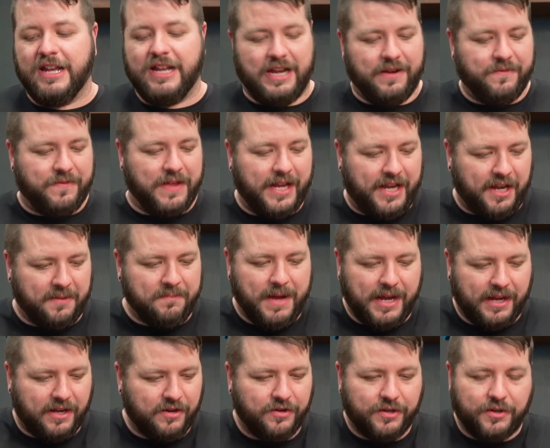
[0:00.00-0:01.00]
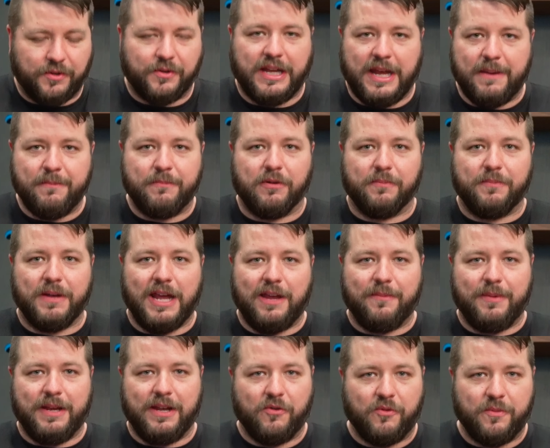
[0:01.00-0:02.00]
If they could make a little gimbal
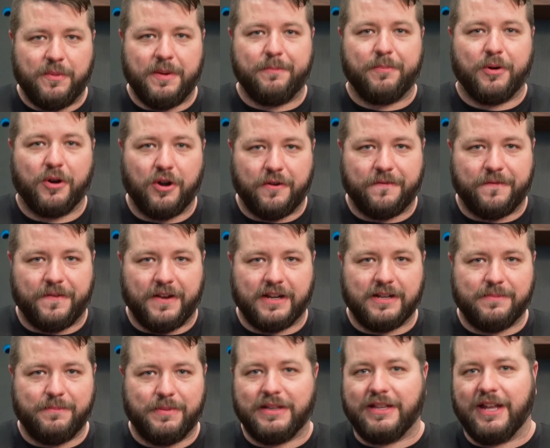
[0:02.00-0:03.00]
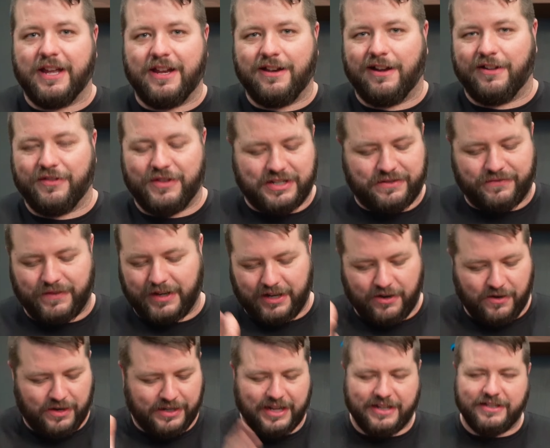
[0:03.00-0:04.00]
baby, it would be perfect, but then on this
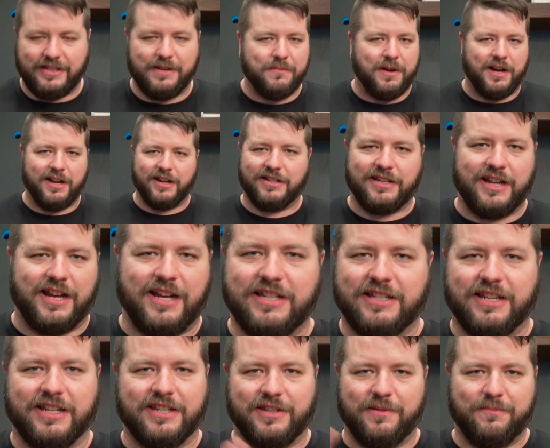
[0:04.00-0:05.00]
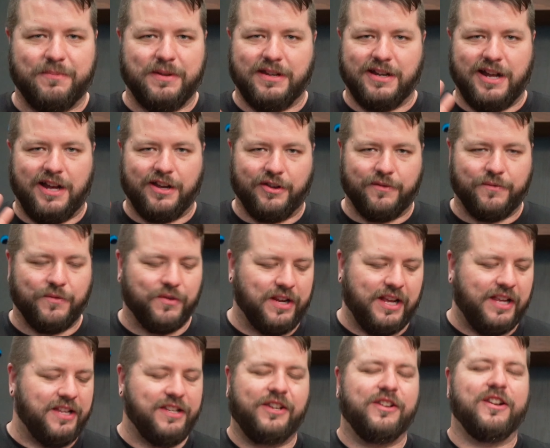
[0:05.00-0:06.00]
video, I'd get demonetized because it'd be not good for
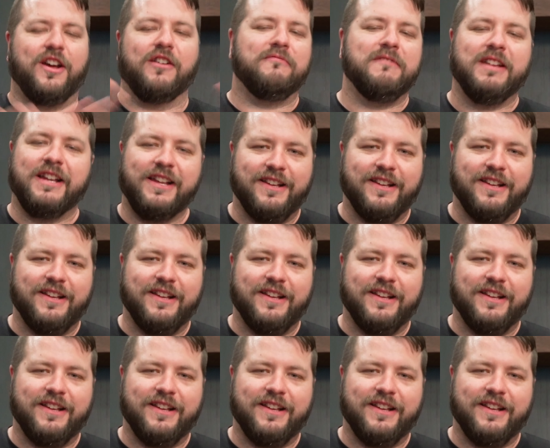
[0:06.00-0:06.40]
kids. You know,